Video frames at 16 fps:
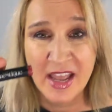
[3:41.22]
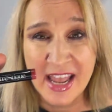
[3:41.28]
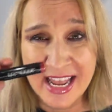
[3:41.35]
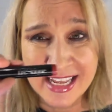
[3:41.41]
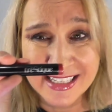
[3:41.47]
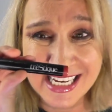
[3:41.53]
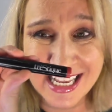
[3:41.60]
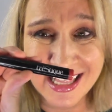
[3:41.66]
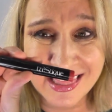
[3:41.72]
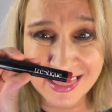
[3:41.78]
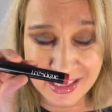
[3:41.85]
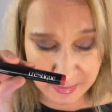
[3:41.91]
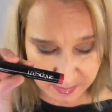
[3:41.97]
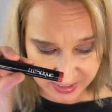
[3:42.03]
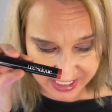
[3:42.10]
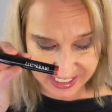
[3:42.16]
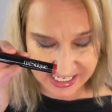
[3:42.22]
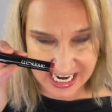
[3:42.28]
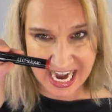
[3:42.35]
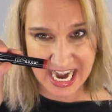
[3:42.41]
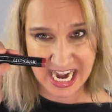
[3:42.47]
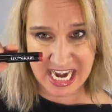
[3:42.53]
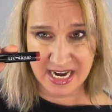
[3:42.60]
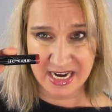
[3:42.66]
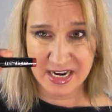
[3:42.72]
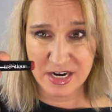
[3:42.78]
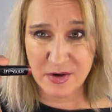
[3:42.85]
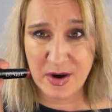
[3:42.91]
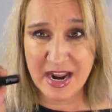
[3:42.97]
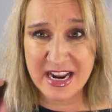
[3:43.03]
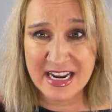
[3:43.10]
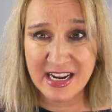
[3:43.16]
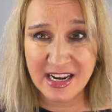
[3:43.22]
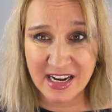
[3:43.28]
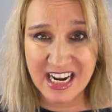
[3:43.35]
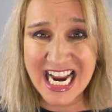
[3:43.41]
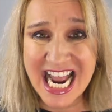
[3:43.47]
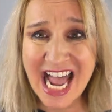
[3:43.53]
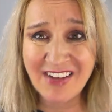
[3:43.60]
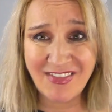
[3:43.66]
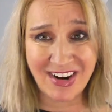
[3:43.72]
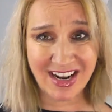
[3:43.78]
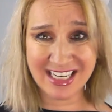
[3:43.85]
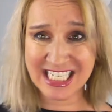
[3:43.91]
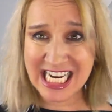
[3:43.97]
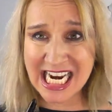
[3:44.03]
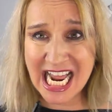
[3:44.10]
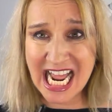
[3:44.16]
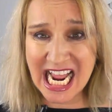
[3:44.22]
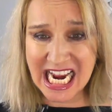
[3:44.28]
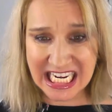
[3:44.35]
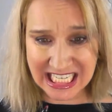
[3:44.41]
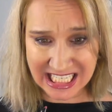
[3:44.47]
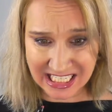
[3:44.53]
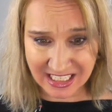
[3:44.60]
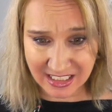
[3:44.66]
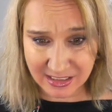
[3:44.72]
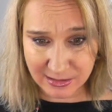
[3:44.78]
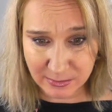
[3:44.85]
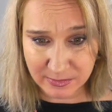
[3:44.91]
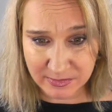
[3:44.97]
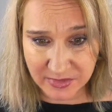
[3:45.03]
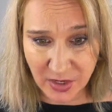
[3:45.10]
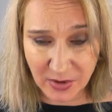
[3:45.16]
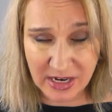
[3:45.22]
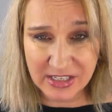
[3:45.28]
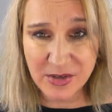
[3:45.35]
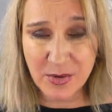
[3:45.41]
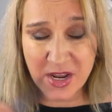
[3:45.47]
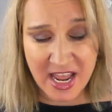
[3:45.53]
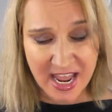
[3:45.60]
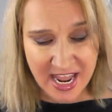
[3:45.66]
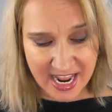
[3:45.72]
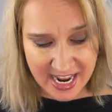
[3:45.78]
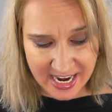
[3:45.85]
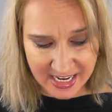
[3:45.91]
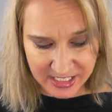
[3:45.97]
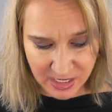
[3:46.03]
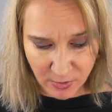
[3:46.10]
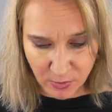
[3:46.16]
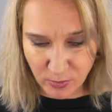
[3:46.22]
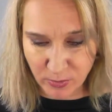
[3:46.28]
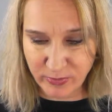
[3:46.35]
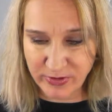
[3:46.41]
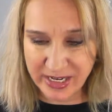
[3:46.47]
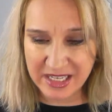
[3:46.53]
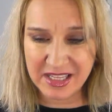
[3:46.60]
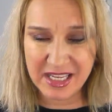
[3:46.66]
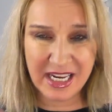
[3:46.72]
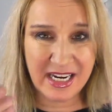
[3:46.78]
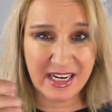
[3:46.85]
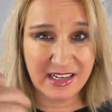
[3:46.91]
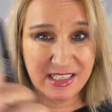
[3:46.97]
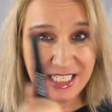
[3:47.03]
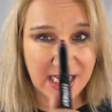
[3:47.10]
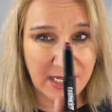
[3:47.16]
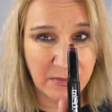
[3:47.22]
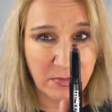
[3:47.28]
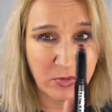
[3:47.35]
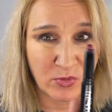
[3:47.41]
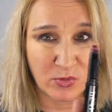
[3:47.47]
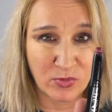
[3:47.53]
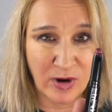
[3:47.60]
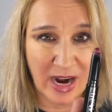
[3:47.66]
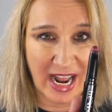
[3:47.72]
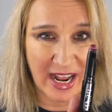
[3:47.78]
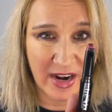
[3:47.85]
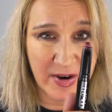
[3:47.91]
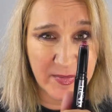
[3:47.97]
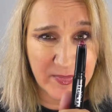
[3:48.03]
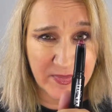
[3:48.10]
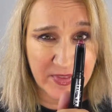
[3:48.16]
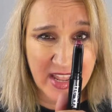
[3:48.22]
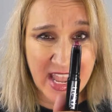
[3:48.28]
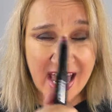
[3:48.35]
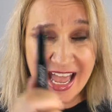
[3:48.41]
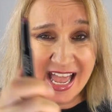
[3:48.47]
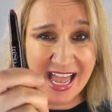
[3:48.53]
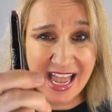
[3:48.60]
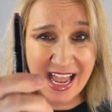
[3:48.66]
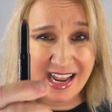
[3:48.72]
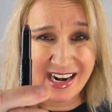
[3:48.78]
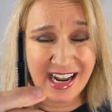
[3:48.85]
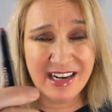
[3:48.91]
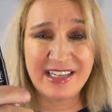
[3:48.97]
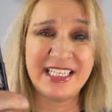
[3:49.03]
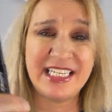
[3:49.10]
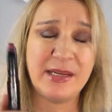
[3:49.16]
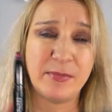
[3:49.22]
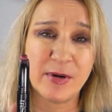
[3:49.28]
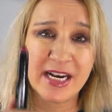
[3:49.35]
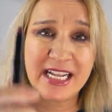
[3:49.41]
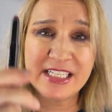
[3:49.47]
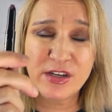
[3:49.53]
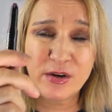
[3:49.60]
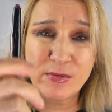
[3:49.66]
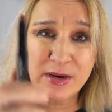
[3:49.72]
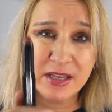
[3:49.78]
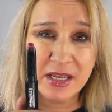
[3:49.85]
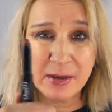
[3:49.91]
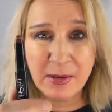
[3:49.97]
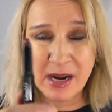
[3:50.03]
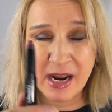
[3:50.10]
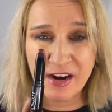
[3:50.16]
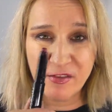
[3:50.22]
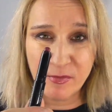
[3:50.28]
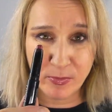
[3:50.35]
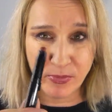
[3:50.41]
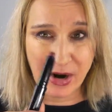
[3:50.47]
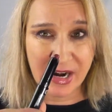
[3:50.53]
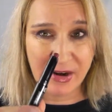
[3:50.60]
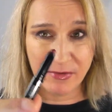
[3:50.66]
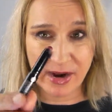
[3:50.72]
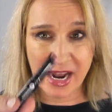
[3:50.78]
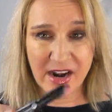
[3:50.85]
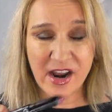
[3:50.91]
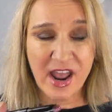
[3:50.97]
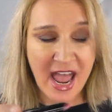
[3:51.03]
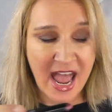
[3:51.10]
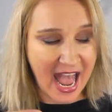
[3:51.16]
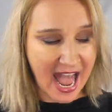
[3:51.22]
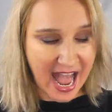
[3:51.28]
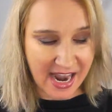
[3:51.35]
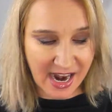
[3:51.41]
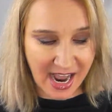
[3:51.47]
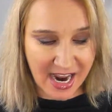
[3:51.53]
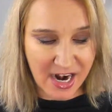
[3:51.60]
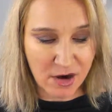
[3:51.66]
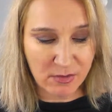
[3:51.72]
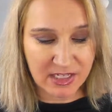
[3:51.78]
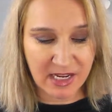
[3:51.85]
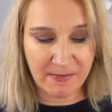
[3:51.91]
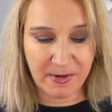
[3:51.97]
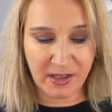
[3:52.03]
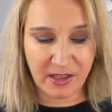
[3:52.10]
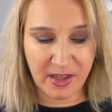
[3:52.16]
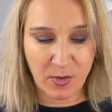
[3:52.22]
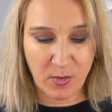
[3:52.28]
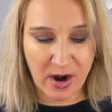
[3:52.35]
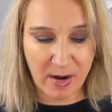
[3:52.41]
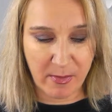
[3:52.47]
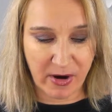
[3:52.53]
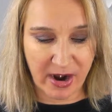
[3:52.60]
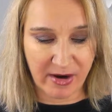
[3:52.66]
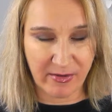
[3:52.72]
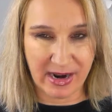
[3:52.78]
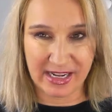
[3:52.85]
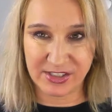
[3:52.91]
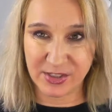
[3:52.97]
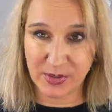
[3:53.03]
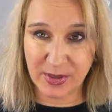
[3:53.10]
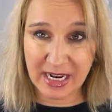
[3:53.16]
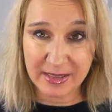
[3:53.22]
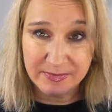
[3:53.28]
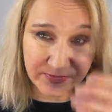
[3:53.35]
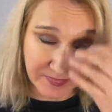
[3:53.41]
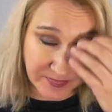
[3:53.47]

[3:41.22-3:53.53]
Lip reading: It's like a lip stain, okay? I have it on today. Look. Okay, so it is a really deep red. Not deep red. It's a really kind of bright red. And I don't typically wear bright reds, okay?